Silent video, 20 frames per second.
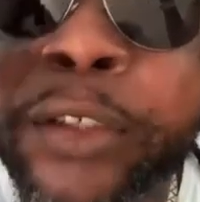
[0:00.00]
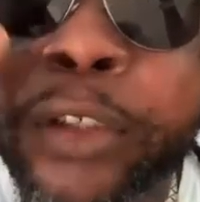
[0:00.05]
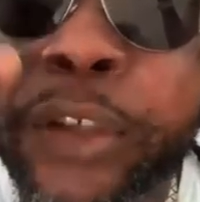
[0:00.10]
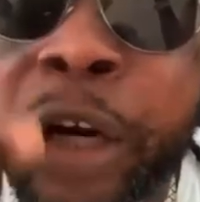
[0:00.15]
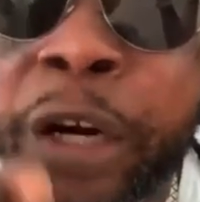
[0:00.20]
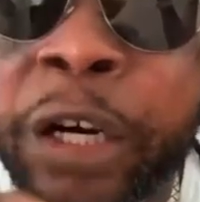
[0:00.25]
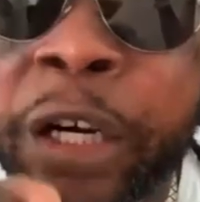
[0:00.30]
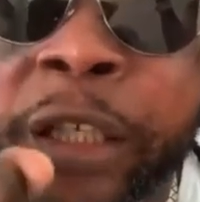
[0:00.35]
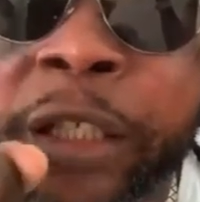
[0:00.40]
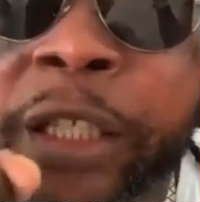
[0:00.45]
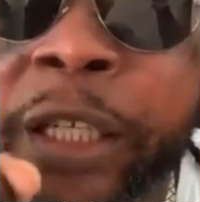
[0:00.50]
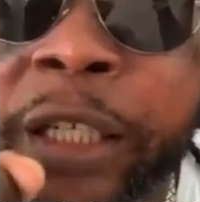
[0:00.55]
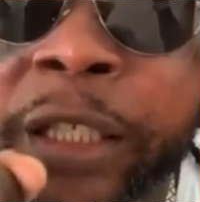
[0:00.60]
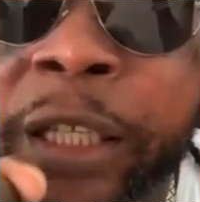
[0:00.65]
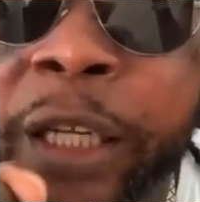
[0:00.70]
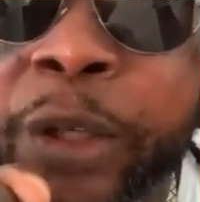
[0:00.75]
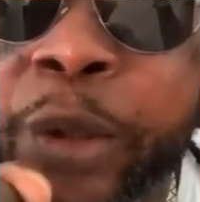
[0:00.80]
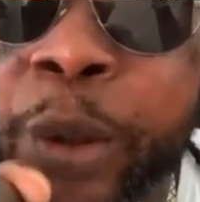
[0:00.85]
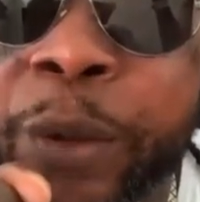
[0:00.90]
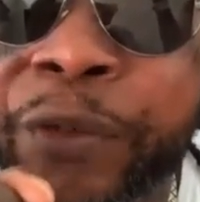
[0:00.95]

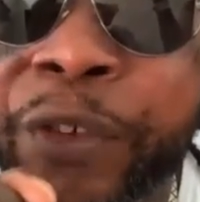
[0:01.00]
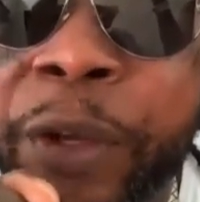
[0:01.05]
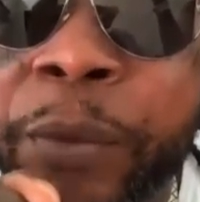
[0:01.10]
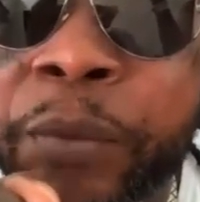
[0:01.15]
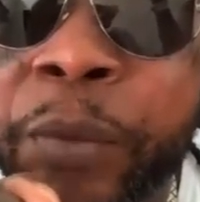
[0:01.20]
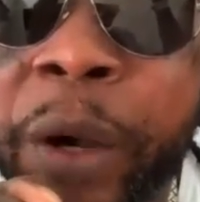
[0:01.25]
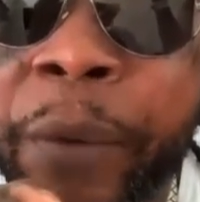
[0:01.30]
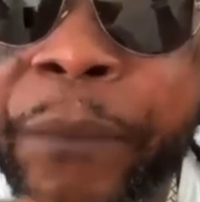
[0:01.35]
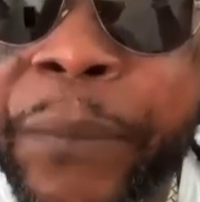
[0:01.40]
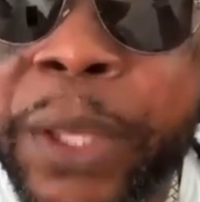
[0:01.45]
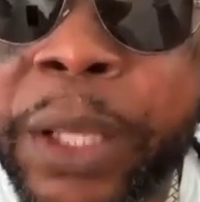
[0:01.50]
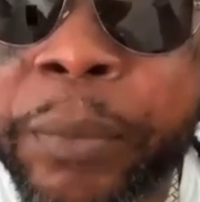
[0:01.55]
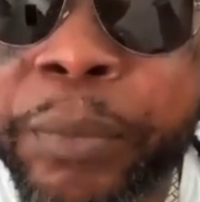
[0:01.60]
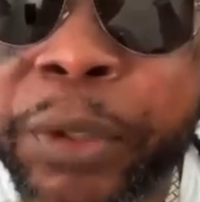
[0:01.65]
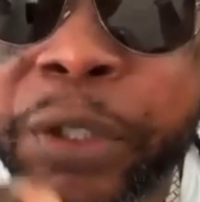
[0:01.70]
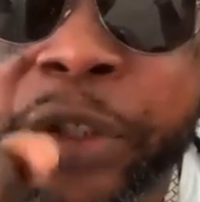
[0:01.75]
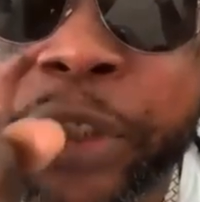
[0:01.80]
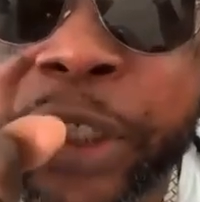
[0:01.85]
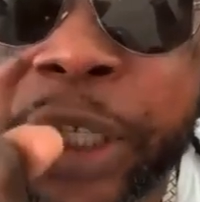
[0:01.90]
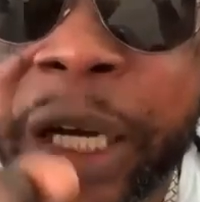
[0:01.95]
30th of November,
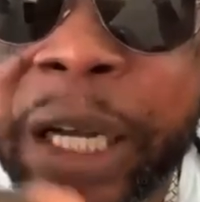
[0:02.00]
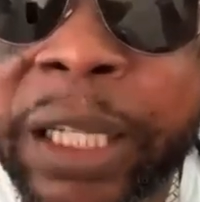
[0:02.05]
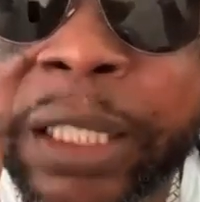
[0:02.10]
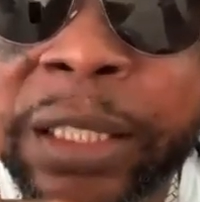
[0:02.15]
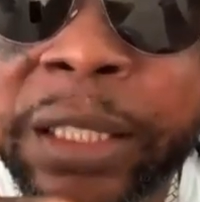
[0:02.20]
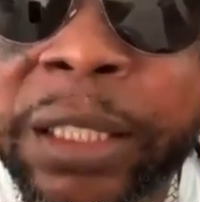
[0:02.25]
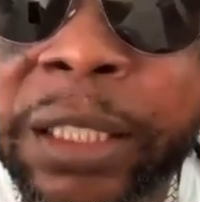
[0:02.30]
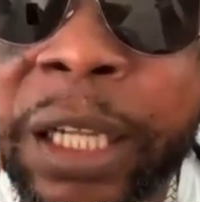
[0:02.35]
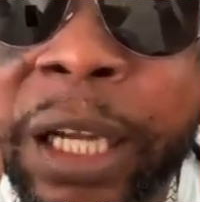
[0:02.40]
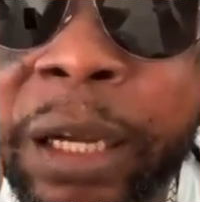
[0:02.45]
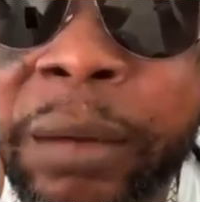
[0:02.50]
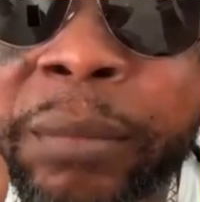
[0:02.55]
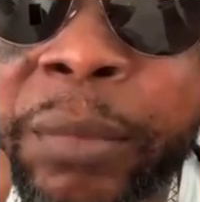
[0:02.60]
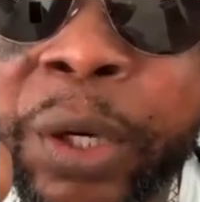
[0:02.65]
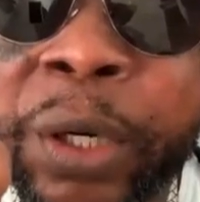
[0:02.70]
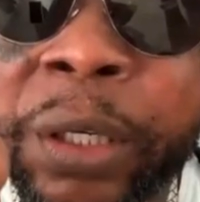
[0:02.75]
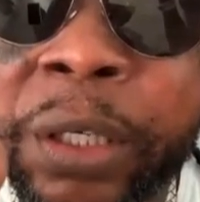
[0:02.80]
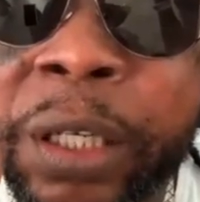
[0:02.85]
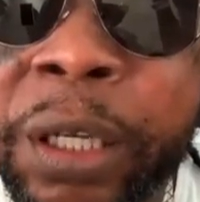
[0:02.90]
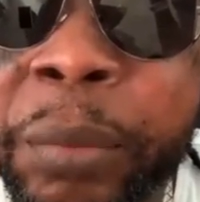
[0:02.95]
people. Sean Stan
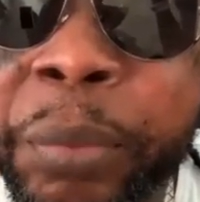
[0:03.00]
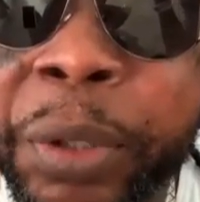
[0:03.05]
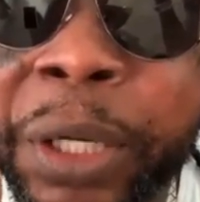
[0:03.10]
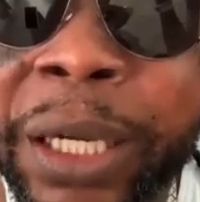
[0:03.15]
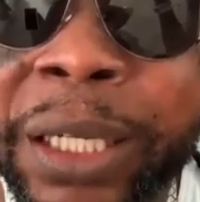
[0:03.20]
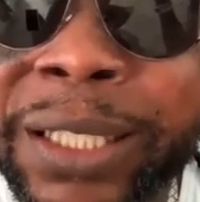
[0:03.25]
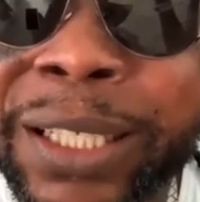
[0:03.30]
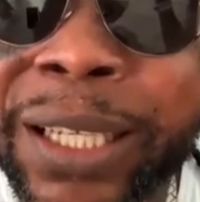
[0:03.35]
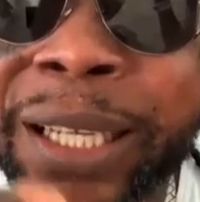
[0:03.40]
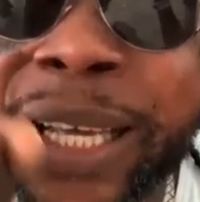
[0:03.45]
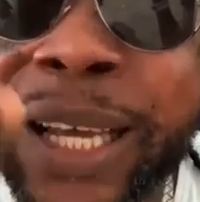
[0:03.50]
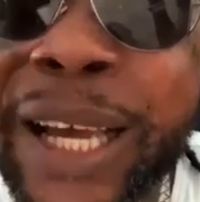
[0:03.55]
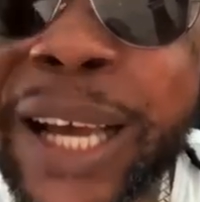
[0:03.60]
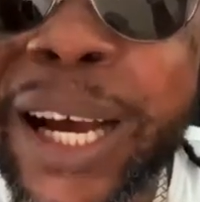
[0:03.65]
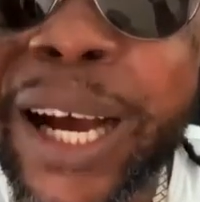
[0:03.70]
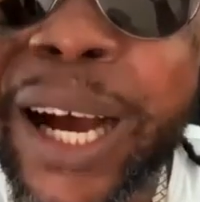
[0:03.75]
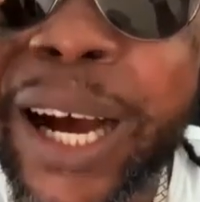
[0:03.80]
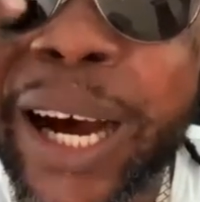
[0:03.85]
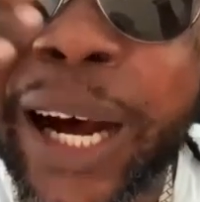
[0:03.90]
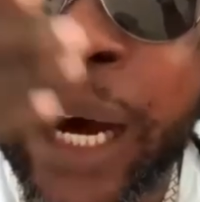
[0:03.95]
birthday party.
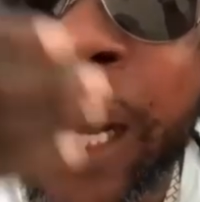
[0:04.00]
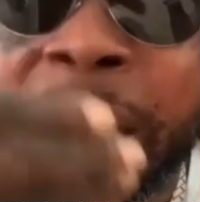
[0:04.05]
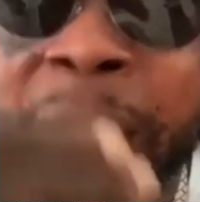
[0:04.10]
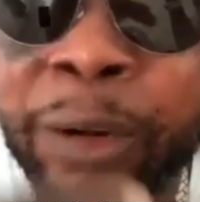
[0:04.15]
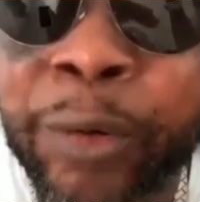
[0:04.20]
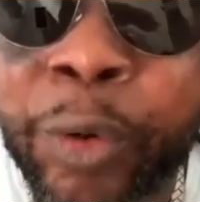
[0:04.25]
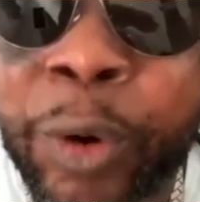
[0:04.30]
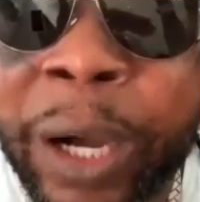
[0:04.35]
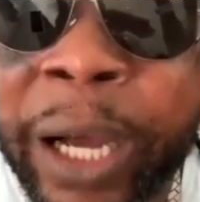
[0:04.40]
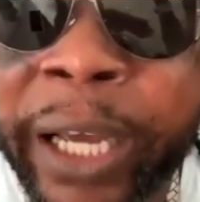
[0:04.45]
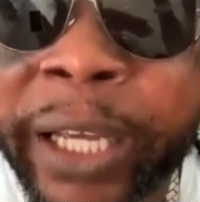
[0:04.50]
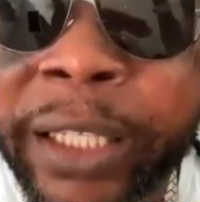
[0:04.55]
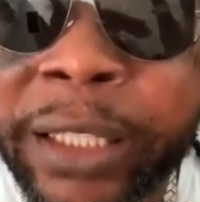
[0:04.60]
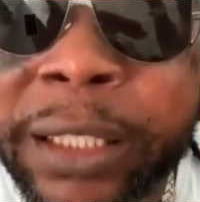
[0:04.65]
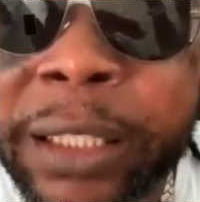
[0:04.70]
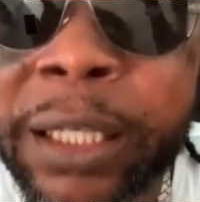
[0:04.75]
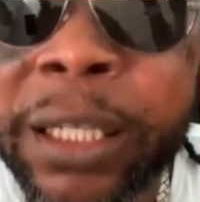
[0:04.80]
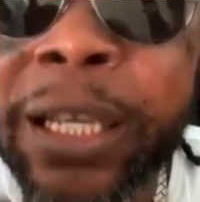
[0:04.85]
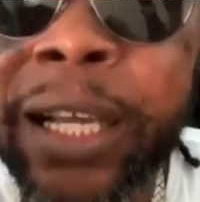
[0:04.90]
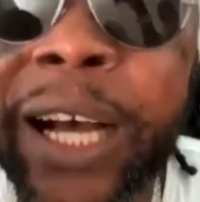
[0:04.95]
Uh, all
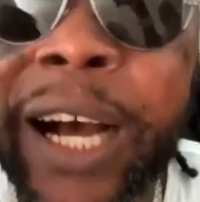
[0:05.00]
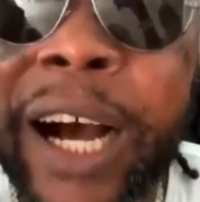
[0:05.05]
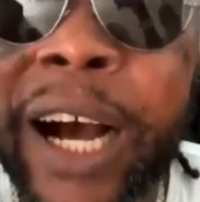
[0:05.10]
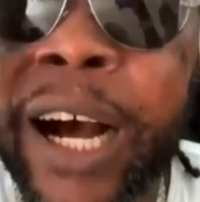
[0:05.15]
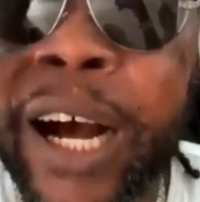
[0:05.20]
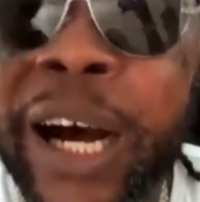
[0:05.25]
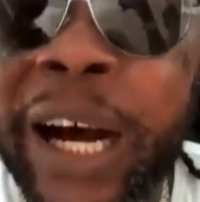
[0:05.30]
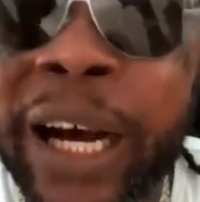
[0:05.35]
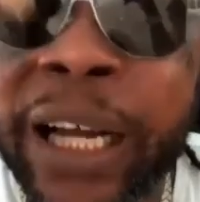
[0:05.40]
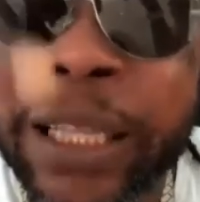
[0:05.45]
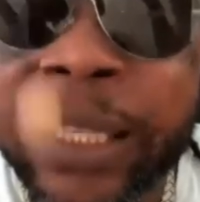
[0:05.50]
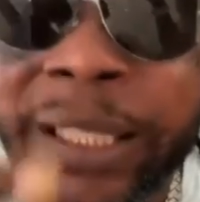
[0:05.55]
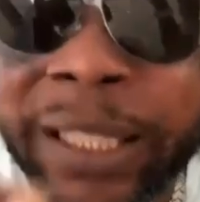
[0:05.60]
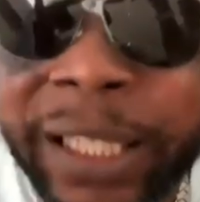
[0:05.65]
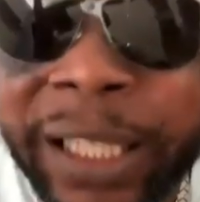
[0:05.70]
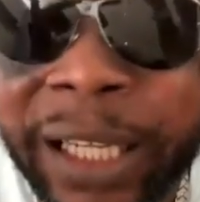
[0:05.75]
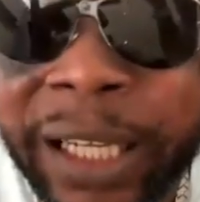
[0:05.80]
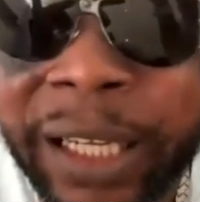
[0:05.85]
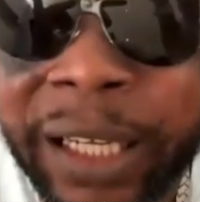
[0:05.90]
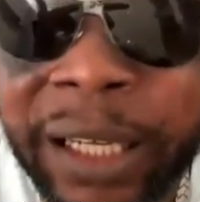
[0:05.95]
white. All
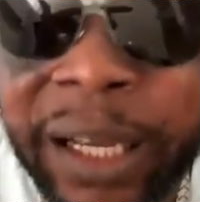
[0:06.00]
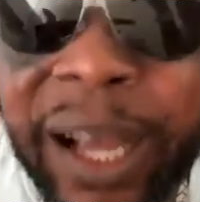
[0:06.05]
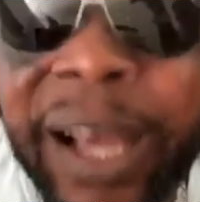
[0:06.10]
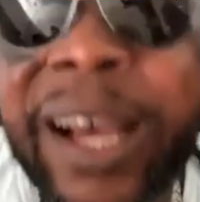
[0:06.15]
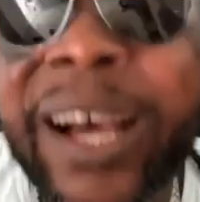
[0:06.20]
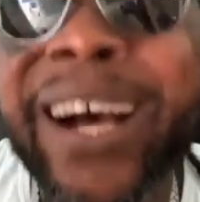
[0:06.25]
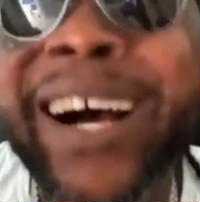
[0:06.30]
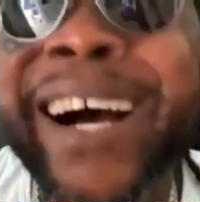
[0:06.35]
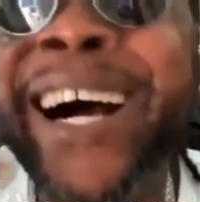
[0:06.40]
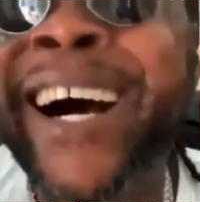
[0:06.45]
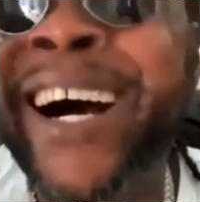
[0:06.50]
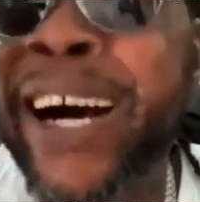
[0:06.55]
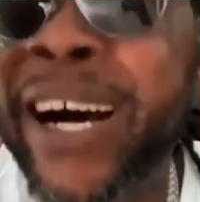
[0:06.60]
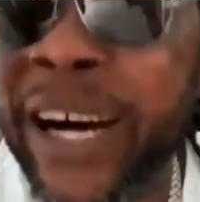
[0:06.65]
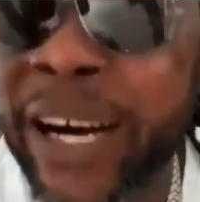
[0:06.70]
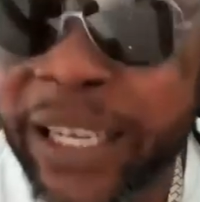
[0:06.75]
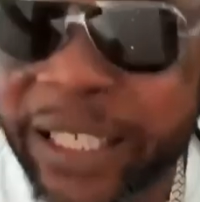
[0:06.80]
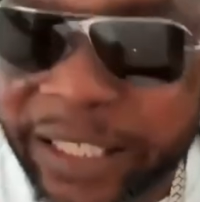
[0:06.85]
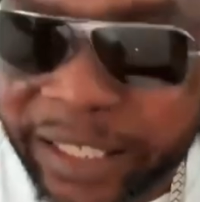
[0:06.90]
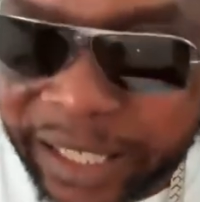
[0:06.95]
dear
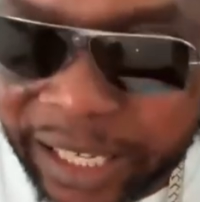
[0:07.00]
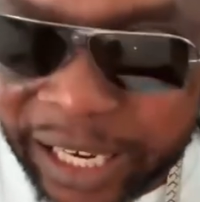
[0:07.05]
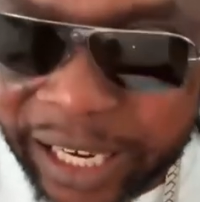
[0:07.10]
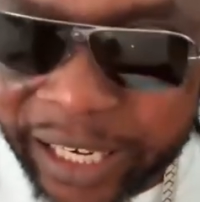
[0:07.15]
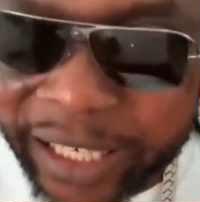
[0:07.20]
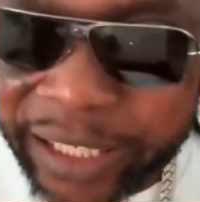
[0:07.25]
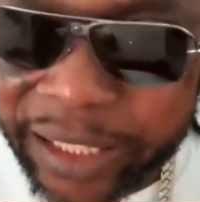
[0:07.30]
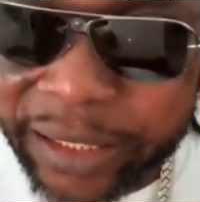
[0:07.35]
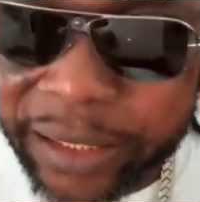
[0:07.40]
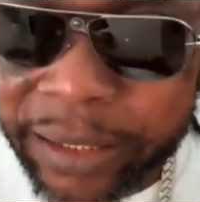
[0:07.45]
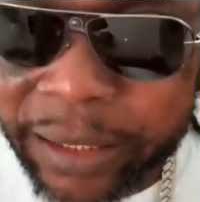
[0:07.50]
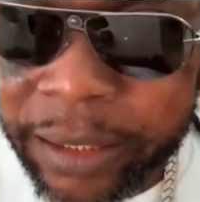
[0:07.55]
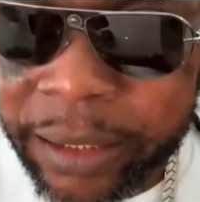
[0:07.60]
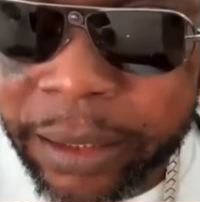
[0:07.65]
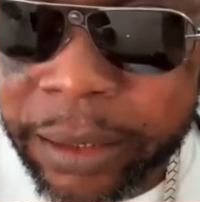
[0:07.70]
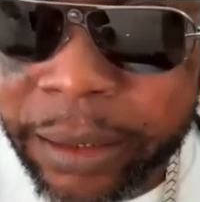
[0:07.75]
all night.